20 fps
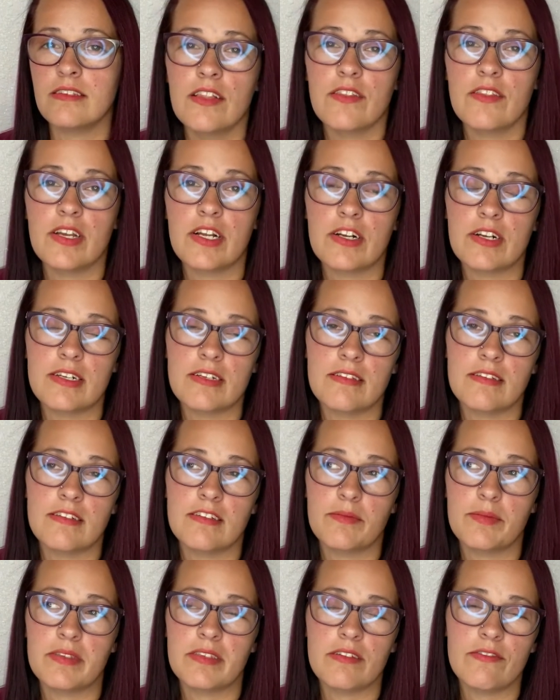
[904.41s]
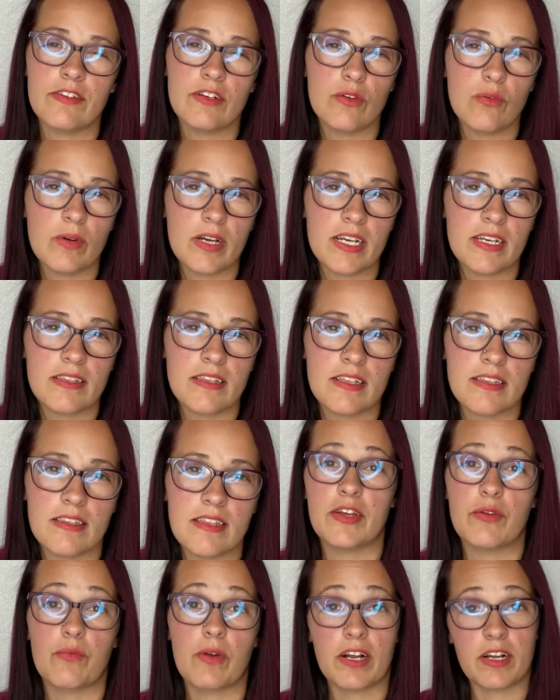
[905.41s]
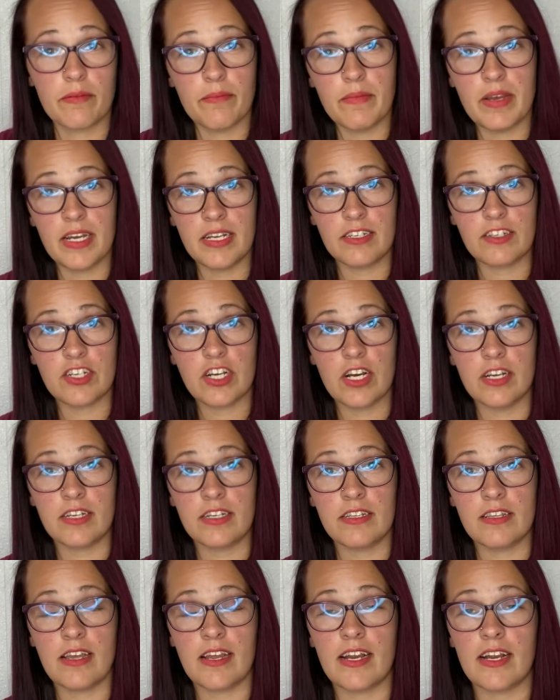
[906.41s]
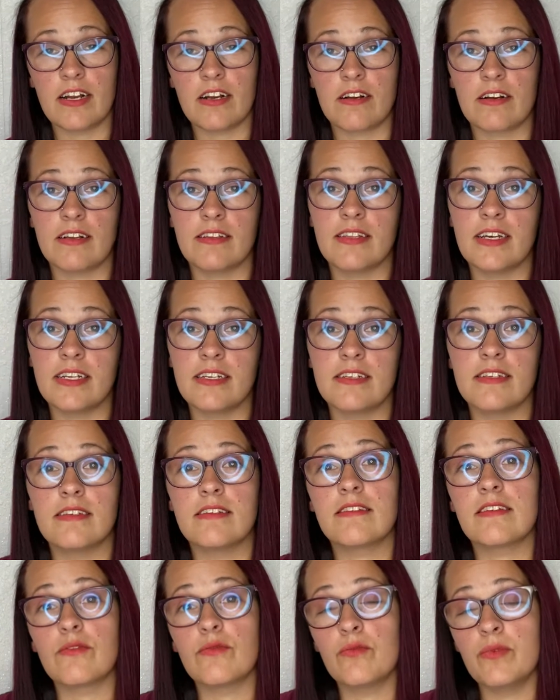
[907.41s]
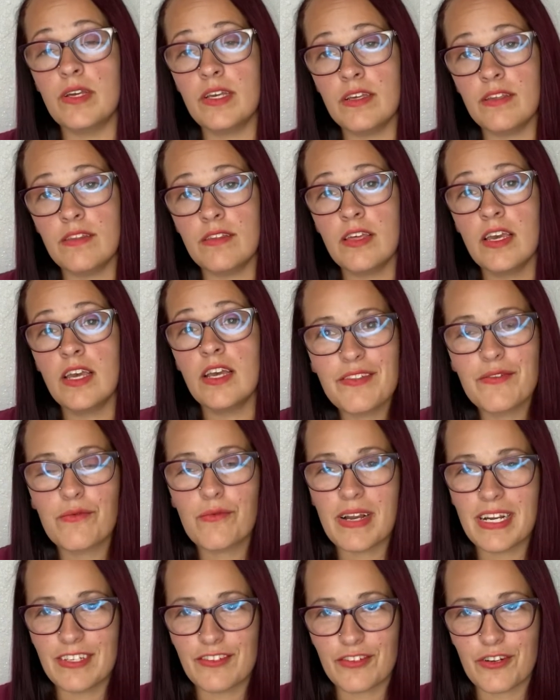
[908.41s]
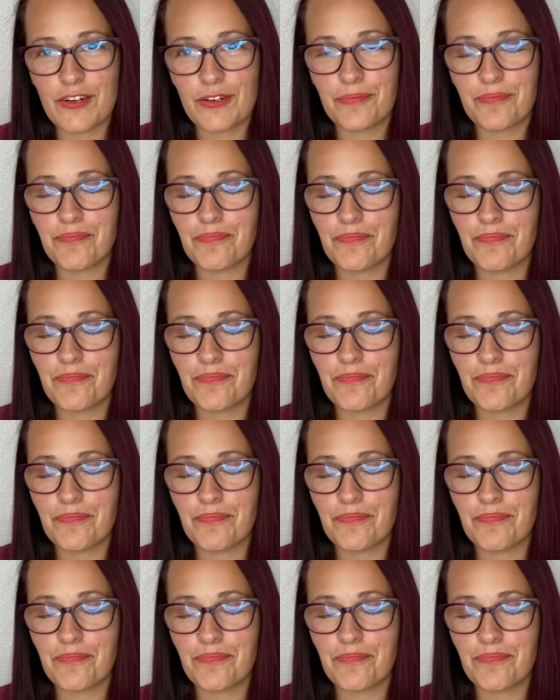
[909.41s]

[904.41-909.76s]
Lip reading: There is a specific way that they recommend cutting the hair, and that is with the razor.